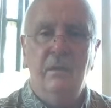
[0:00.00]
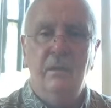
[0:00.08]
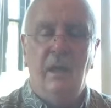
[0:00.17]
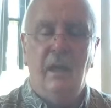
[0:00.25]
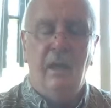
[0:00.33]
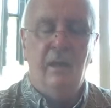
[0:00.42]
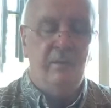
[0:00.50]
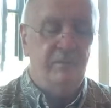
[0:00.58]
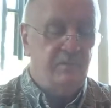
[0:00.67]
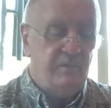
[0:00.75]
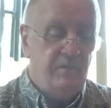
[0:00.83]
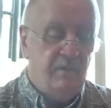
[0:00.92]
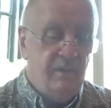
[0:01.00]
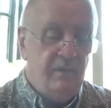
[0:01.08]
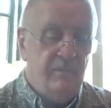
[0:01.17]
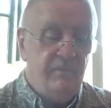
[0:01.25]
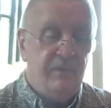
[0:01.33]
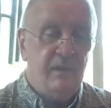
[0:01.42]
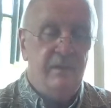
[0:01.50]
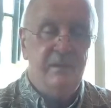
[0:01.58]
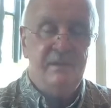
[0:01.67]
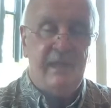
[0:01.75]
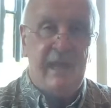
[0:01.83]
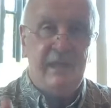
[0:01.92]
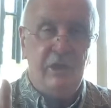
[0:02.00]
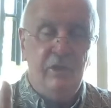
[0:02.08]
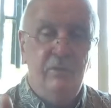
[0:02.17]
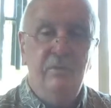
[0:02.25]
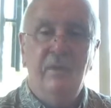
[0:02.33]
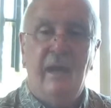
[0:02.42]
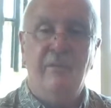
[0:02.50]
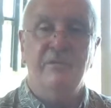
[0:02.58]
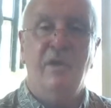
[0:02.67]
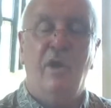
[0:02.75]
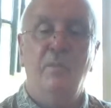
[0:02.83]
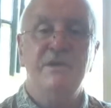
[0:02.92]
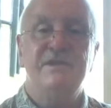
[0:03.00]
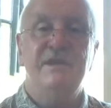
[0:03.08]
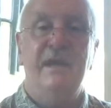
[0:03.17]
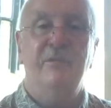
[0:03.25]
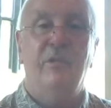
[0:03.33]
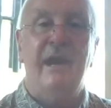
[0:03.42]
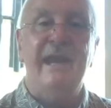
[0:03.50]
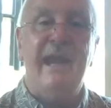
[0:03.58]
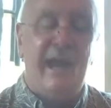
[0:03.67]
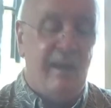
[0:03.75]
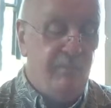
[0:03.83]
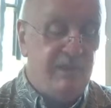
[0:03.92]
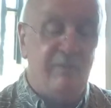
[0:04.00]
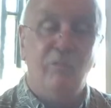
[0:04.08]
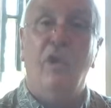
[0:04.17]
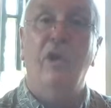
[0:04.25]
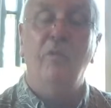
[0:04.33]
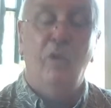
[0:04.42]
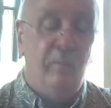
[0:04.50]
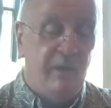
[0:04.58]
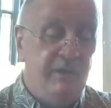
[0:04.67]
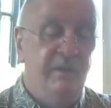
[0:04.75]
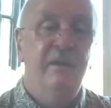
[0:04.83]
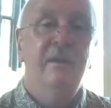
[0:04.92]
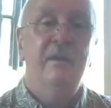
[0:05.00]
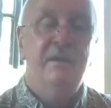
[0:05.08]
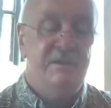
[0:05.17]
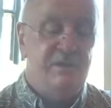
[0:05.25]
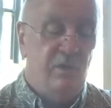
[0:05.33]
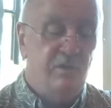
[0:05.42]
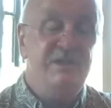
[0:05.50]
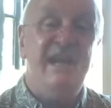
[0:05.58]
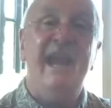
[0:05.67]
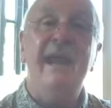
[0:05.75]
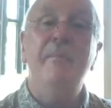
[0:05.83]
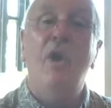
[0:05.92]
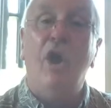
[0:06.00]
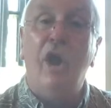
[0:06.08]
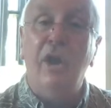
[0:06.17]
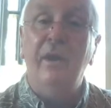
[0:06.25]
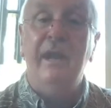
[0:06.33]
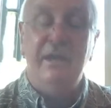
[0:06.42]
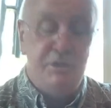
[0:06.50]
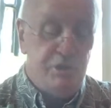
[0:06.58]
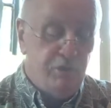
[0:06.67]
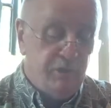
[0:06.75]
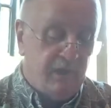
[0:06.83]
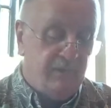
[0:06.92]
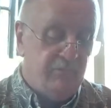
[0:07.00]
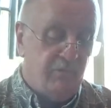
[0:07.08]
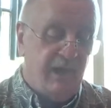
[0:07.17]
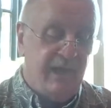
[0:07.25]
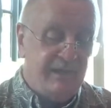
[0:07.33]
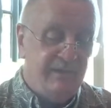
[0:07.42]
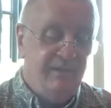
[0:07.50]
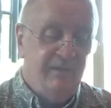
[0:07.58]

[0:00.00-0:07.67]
uh, Tamar and Judah. Thank you. I almost said Rahab, but the wrong woman. Uh, so Tamar and Judah, right.